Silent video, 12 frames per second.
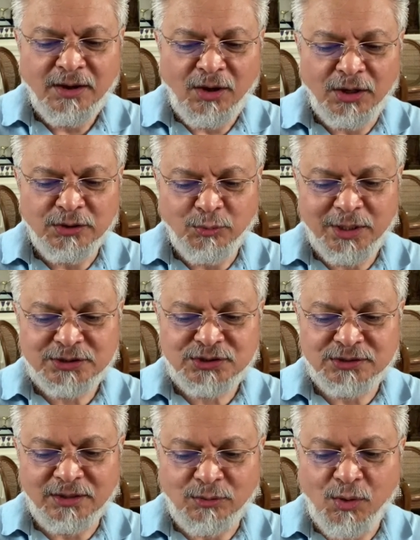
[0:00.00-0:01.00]
on
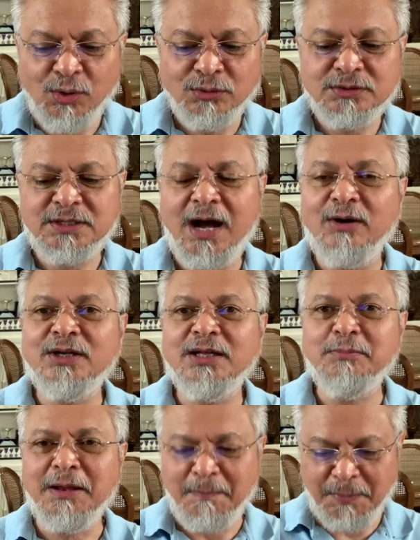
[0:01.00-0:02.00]
which their own town
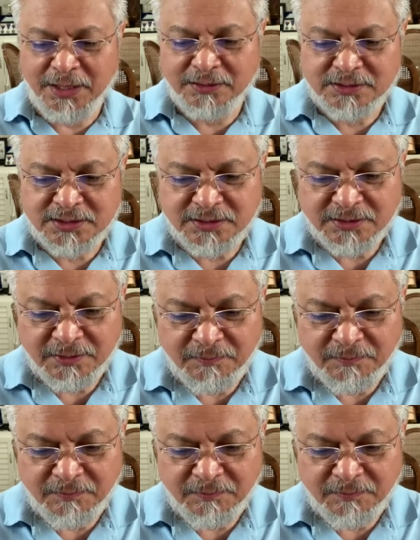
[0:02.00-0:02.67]
had been built